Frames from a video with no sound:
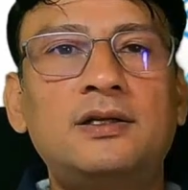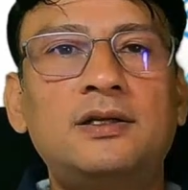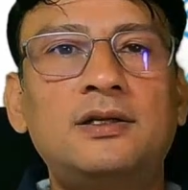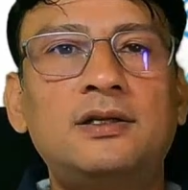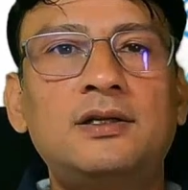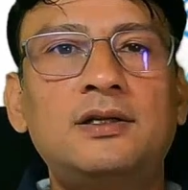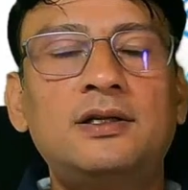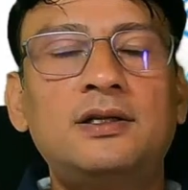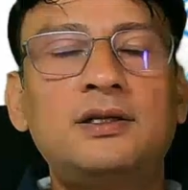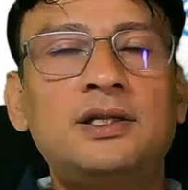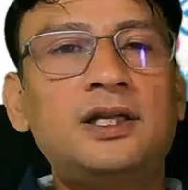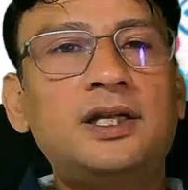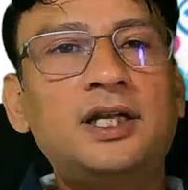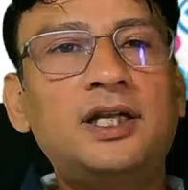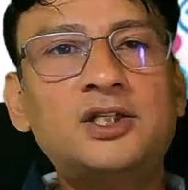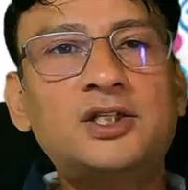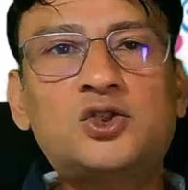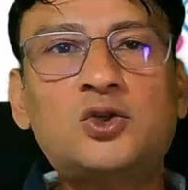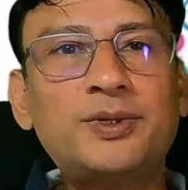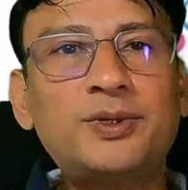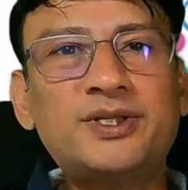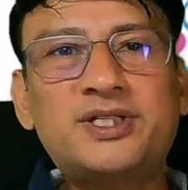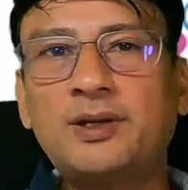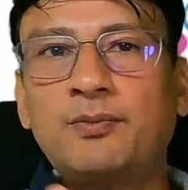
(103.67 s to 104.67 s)
There has to
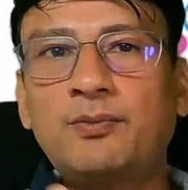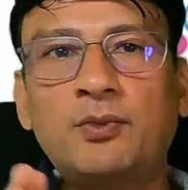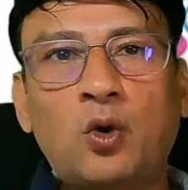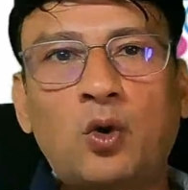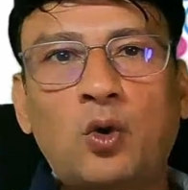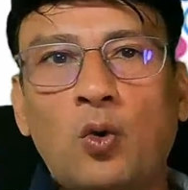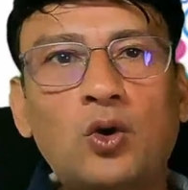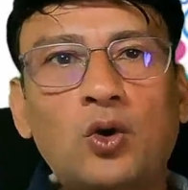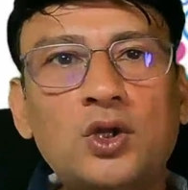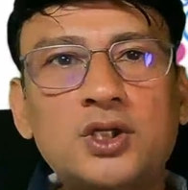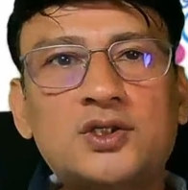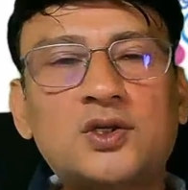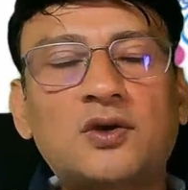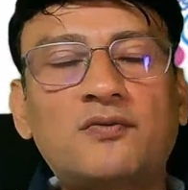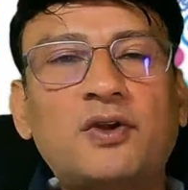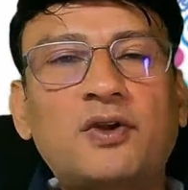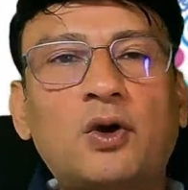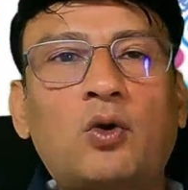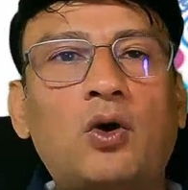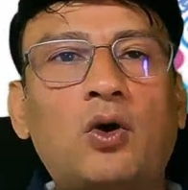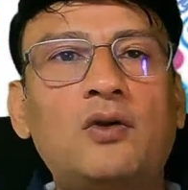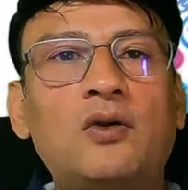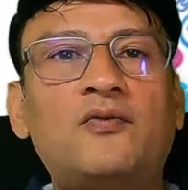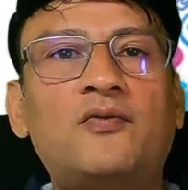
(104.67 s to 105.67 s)
be some goals of the
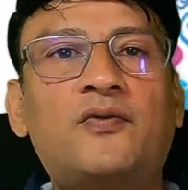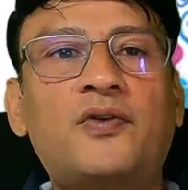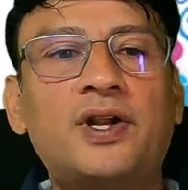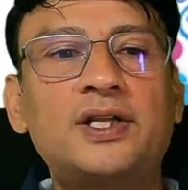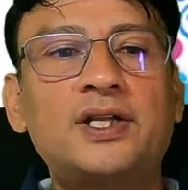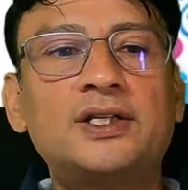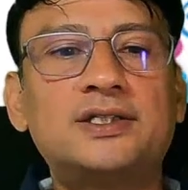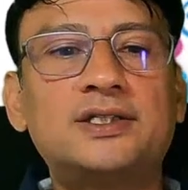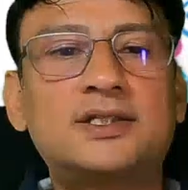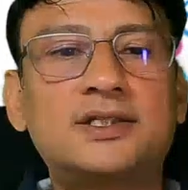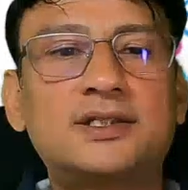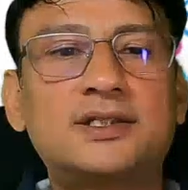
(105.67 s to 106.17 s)
conference.